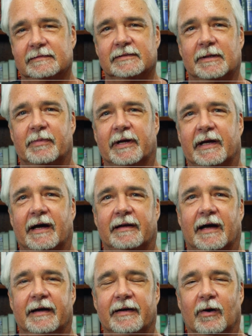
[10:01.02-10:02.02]
somebody
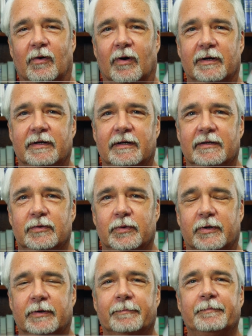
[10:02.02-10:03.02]
I know on
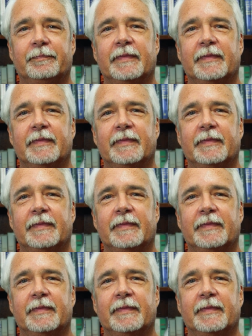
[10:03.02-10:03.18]
Twitter,